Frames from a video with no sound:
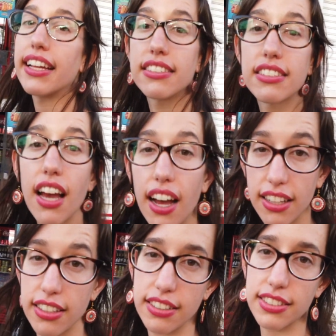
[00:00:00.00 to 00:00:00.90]
and
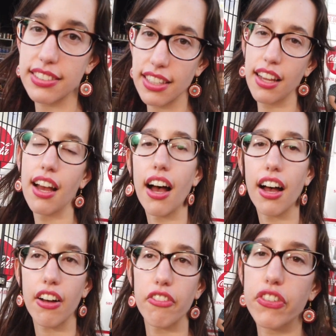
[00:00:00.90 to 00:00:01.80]
tons
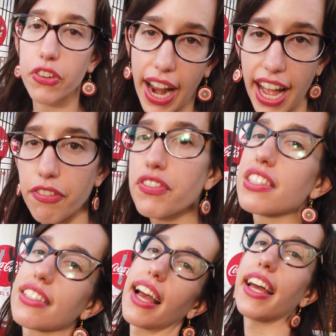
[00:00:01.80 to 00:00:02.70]
of crafts
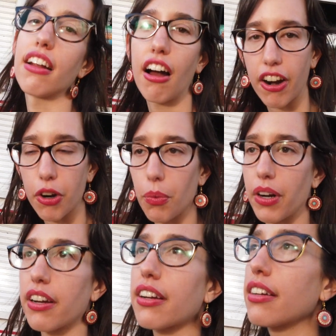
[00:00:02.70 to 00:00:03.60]
and
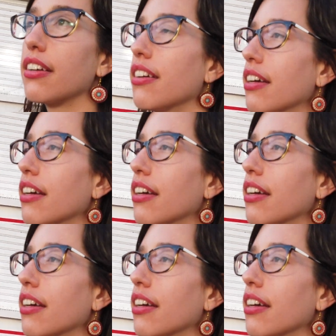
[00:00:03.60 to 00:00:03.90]
artwork.